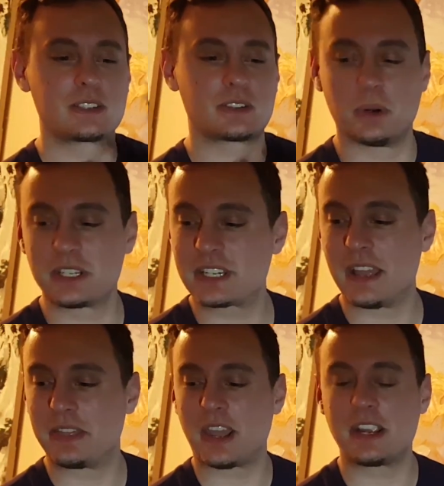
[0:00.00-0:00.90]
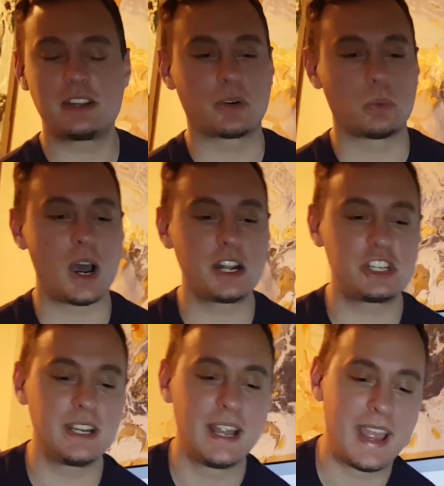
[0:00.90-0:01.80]
So once again, thank you for
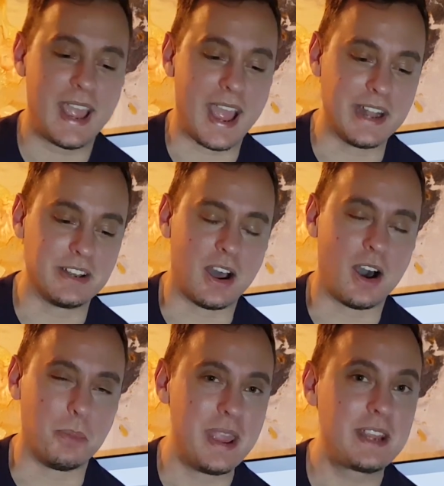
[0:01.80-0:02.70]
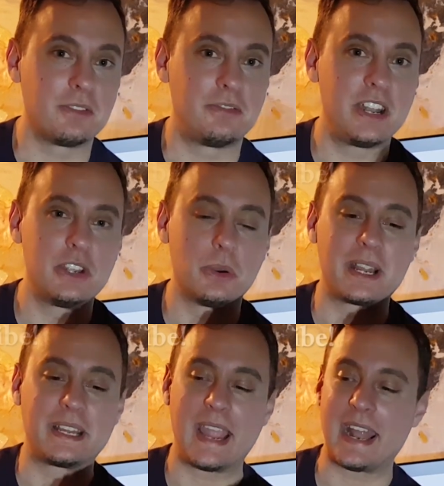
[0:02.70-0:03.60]
watching, and I'll make a video
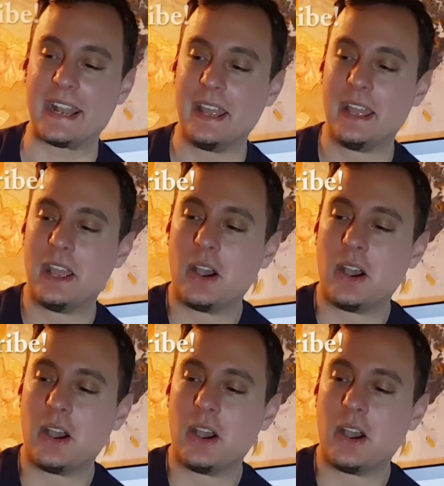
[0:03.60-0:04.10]
again